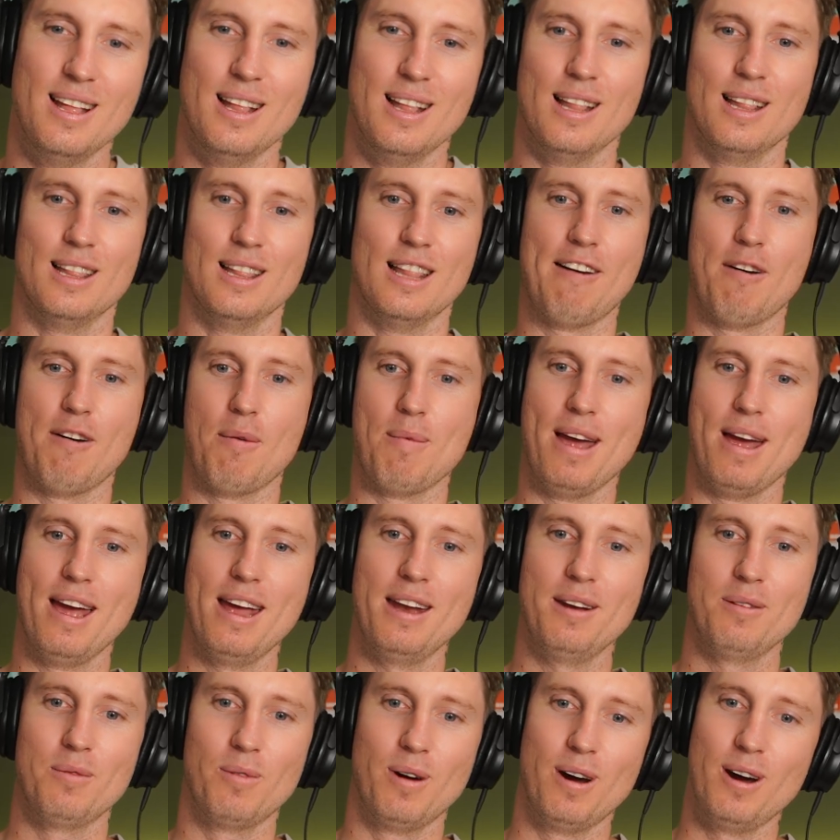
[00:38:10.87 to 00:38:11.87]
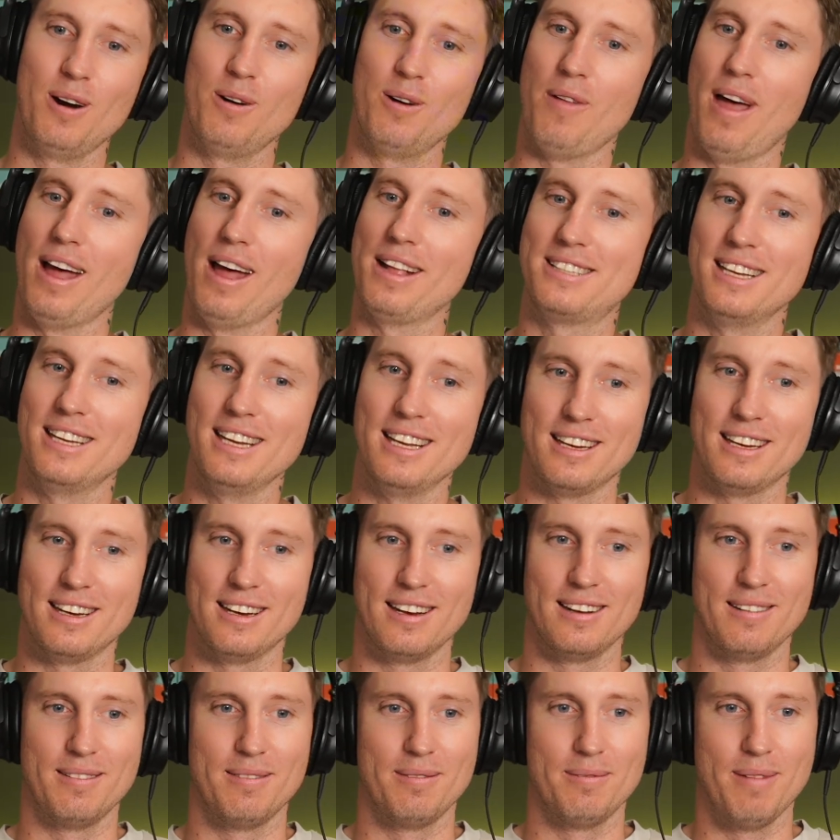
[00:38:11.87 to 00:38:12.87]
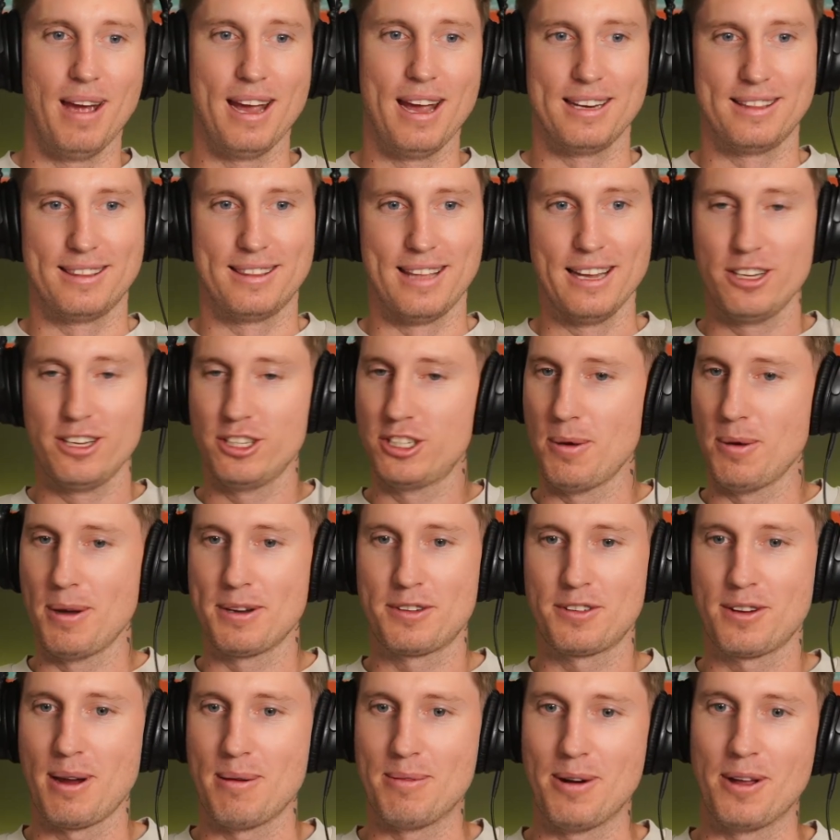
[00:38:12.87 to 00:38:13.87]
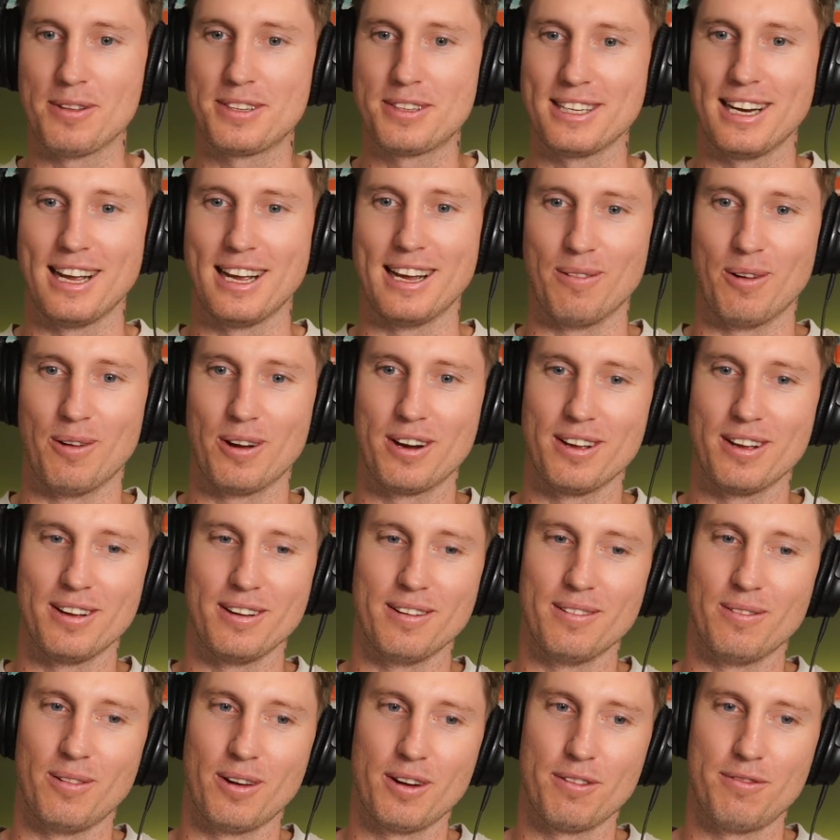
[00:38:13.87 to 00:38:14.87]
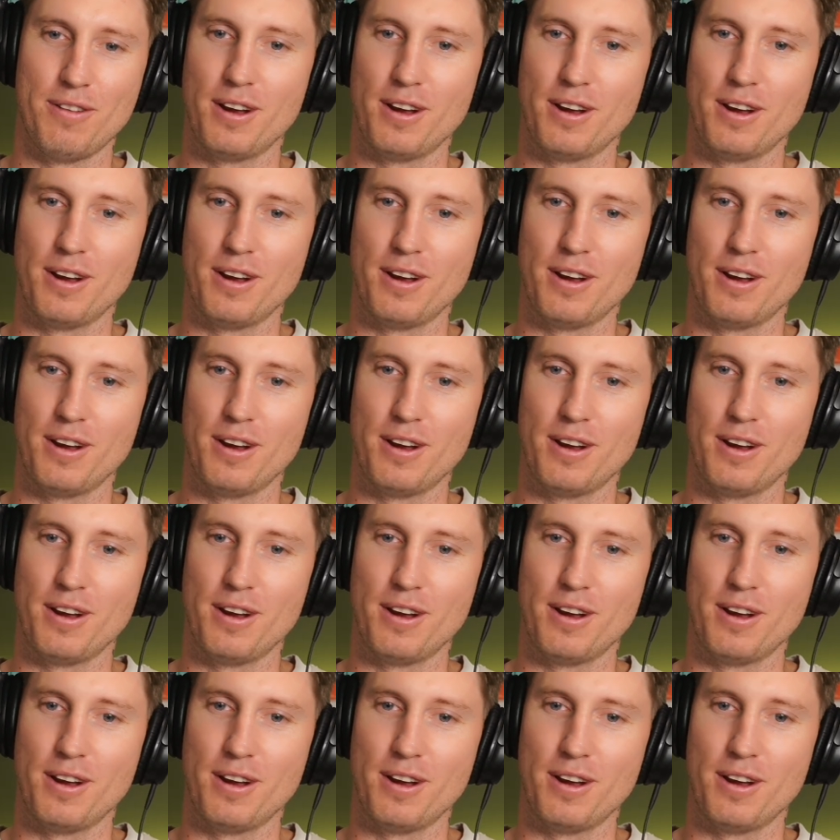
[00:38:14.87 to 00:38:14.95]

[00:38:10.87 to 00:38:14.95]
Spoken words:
Love it, man. Well, that's it, mate. Thank you so much for coming on today. What a fun